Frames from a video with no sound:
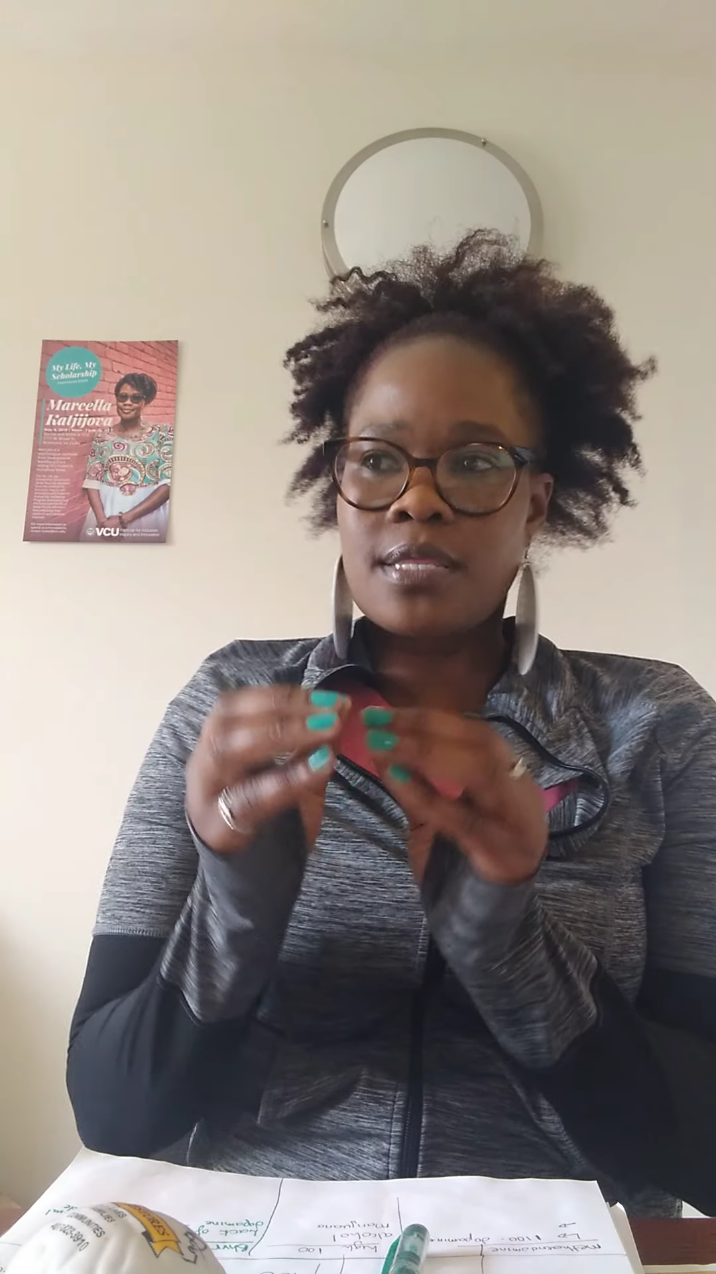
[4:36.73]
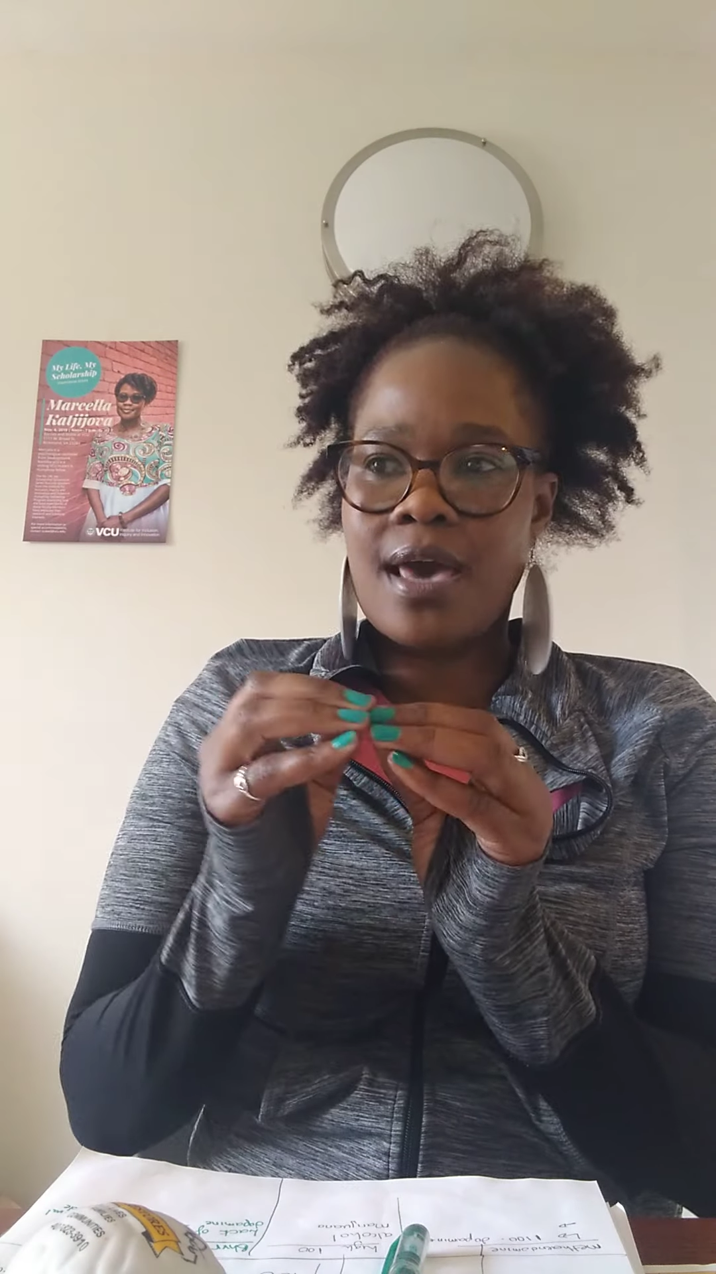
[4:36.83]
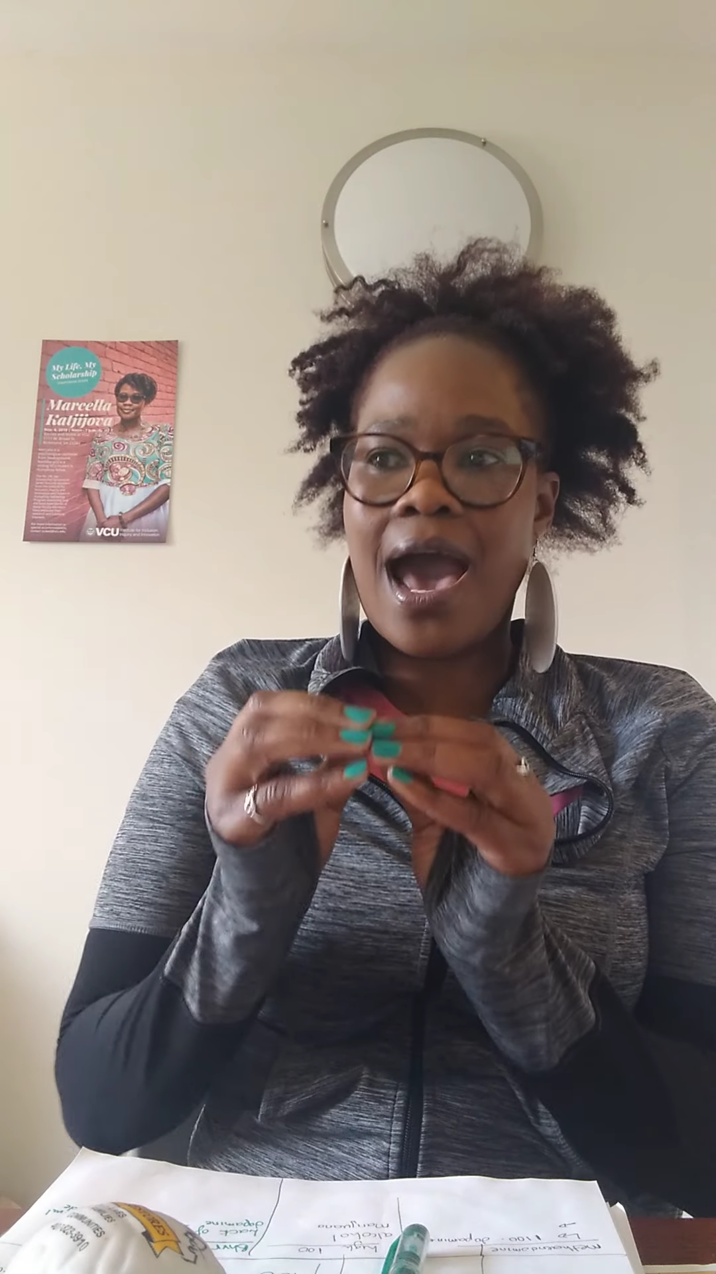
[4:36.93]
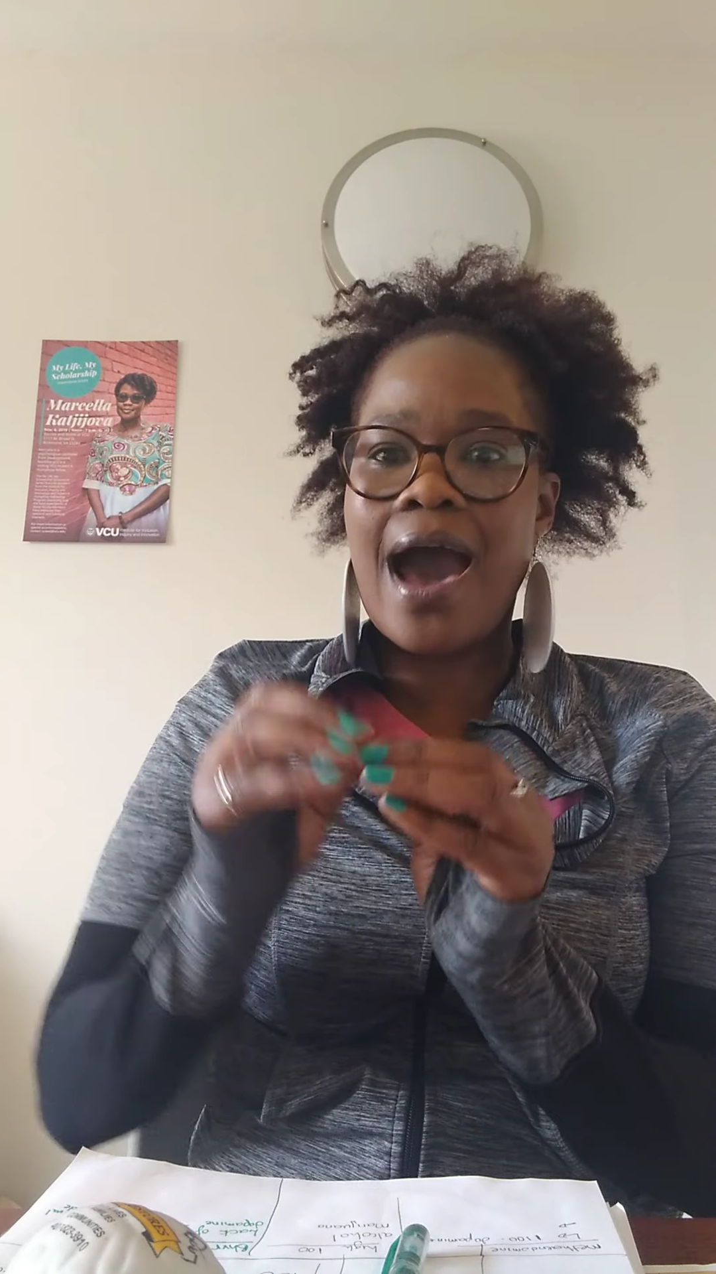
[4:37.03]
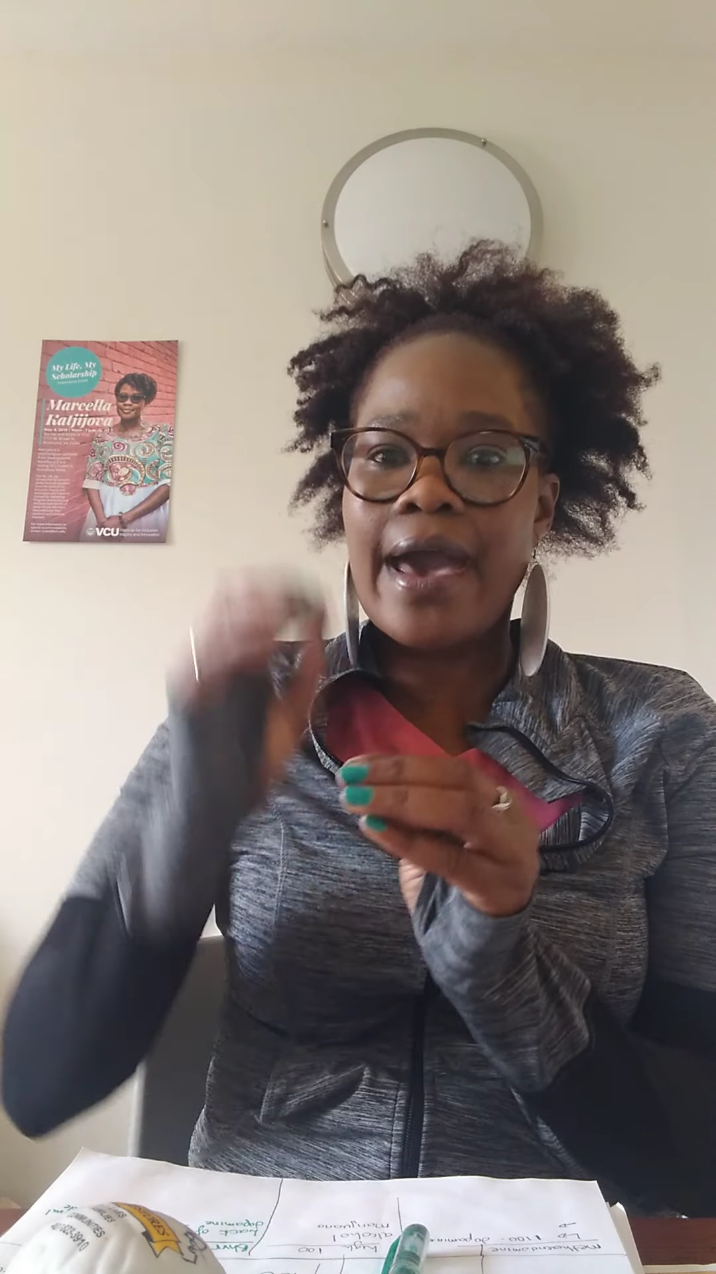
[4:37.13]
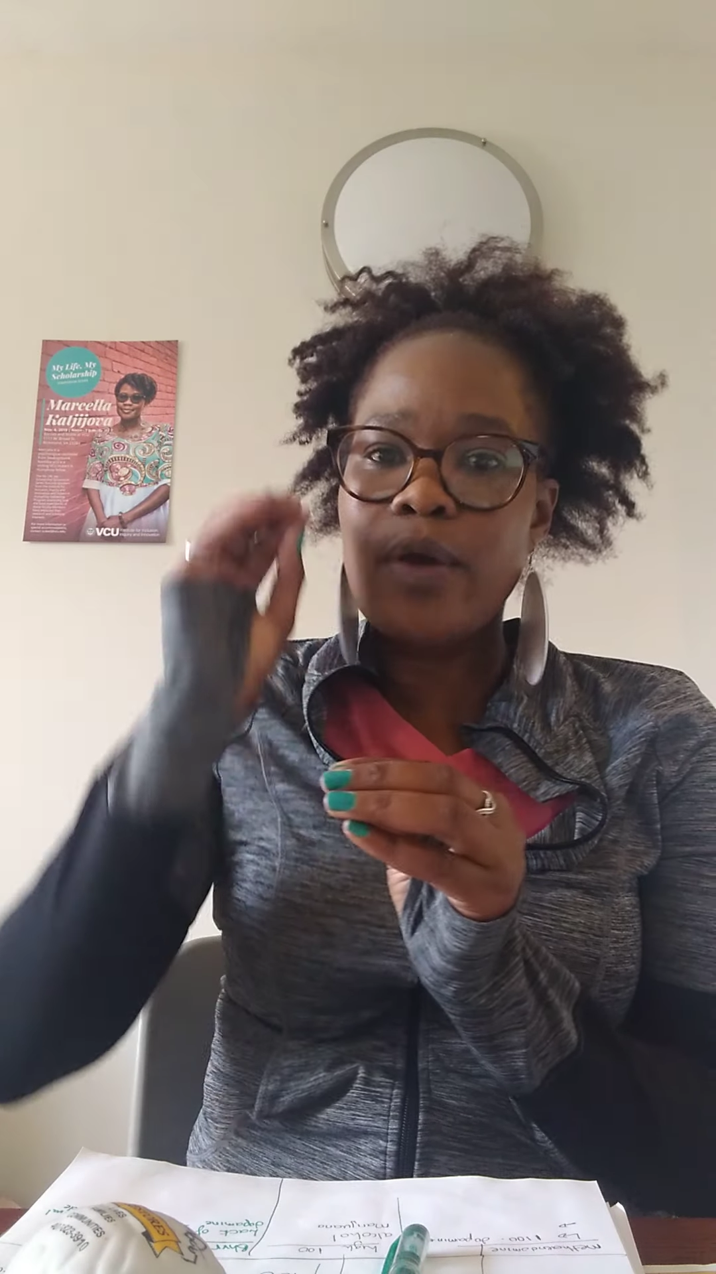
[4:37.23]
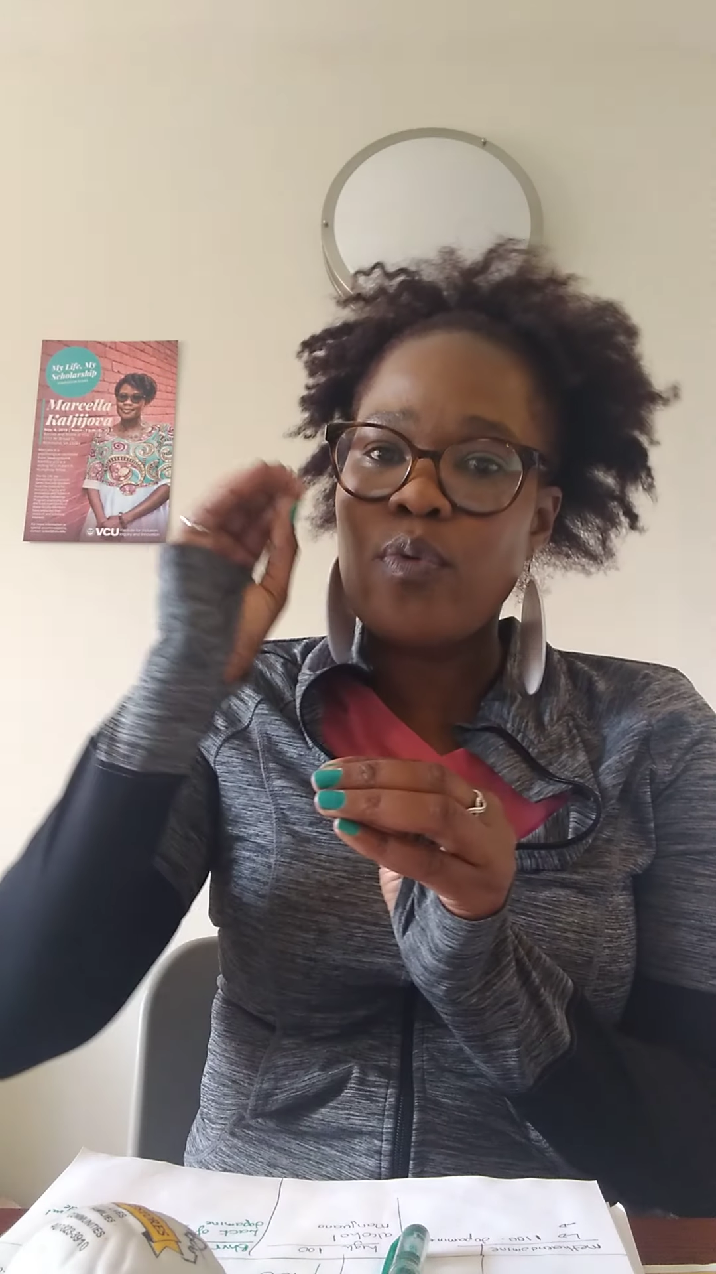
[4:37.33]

the high